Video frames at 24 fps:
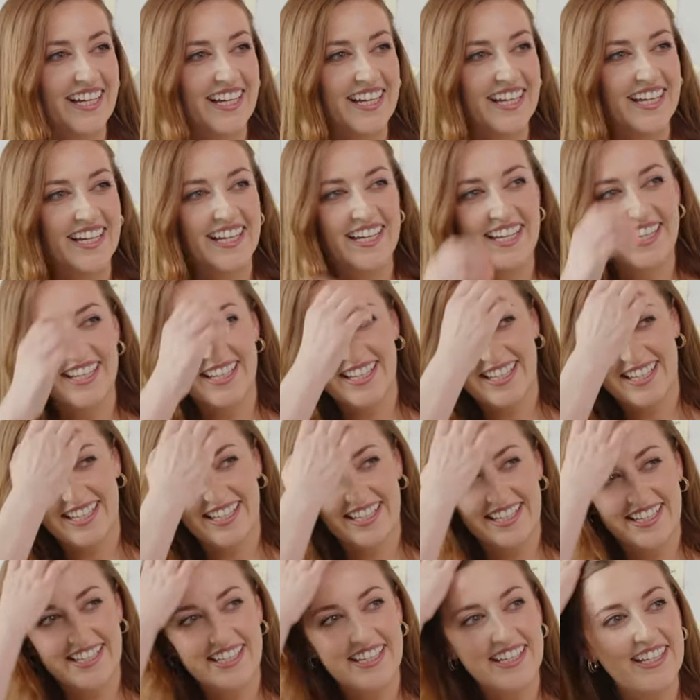You can meet
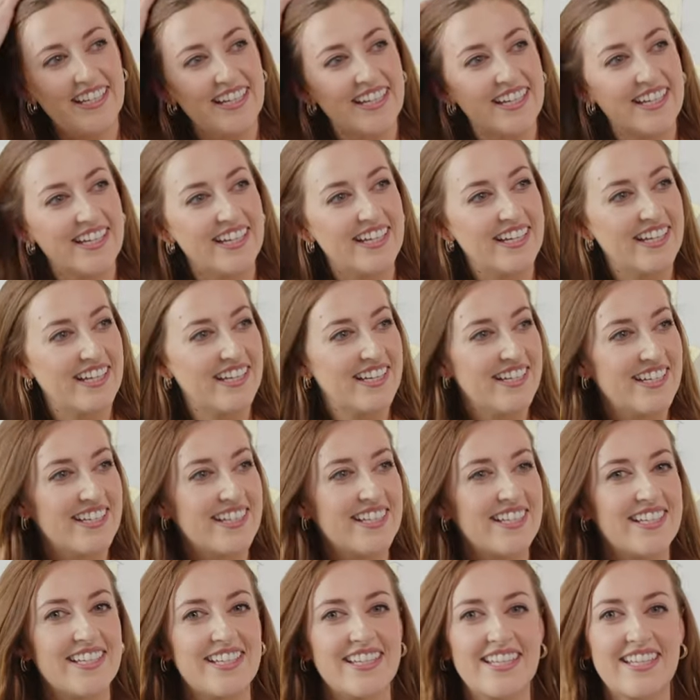them all at
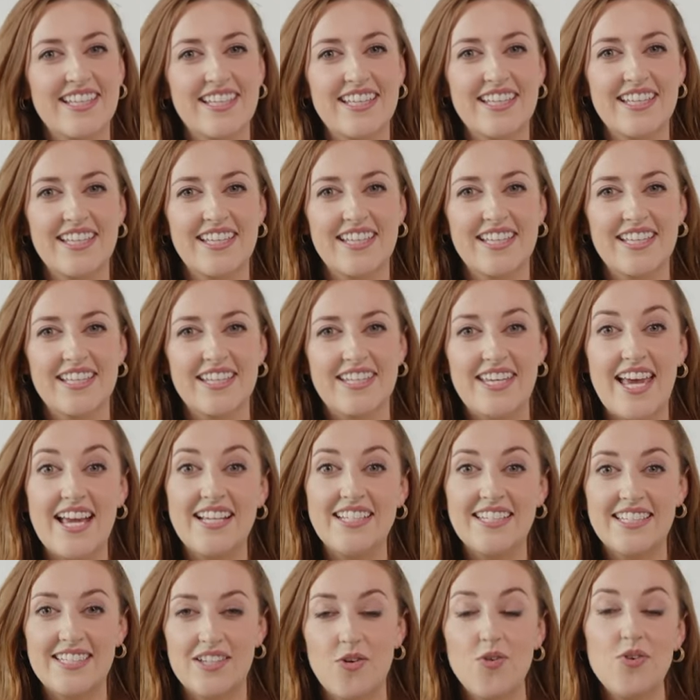Facilitator Club.
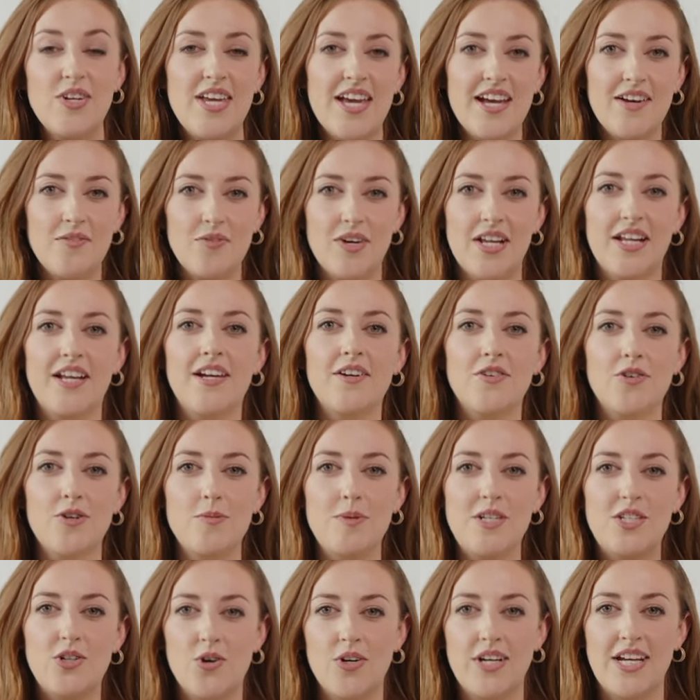Yes. Oh yeah. Well, I'm going to
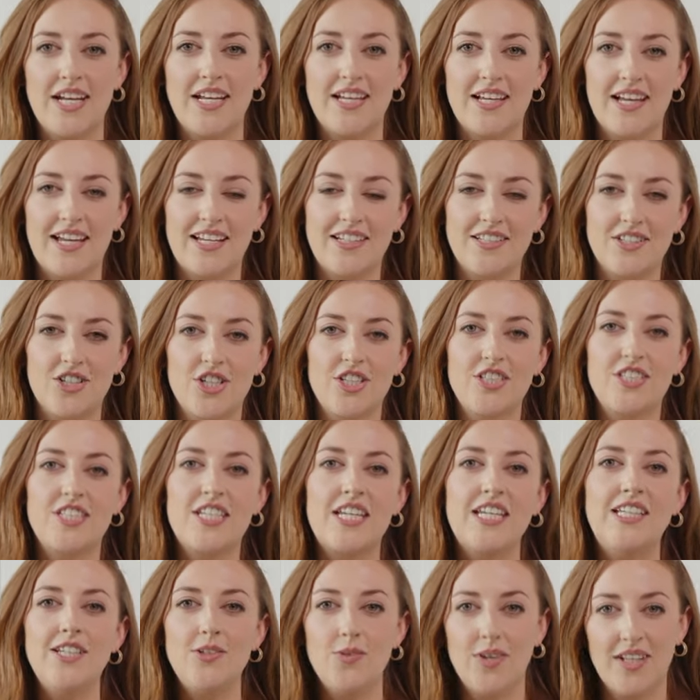be talking and
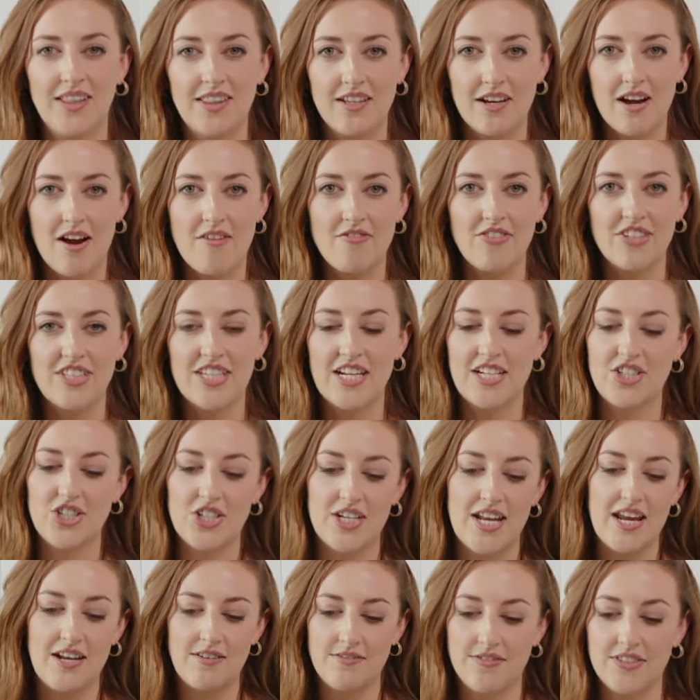continuing the
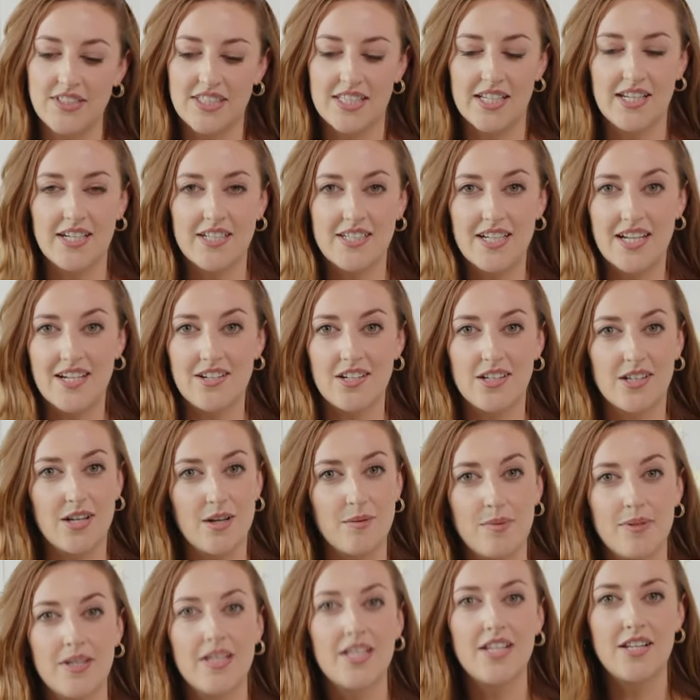conversation in Facilitator Club.
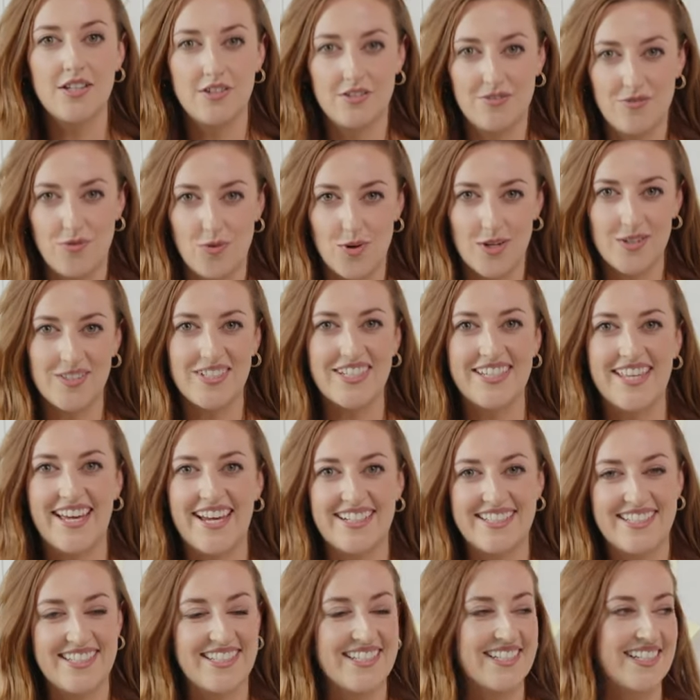Look forward to
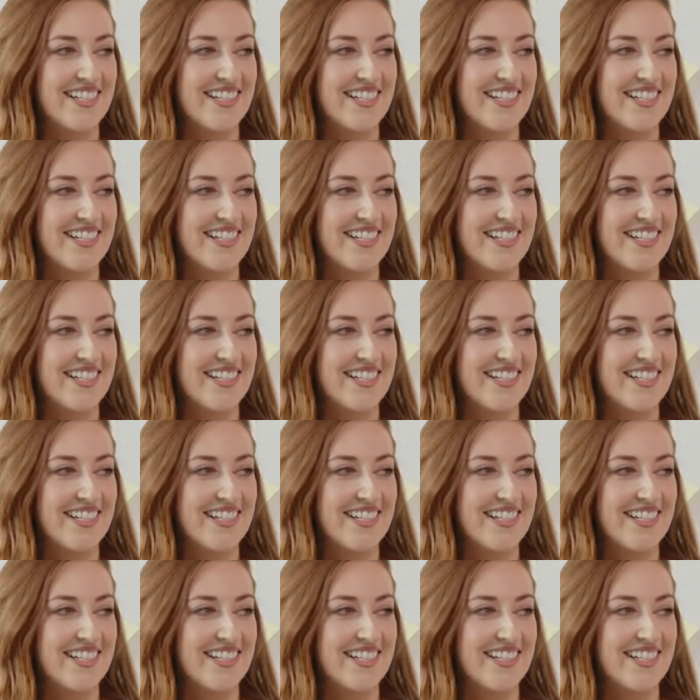that.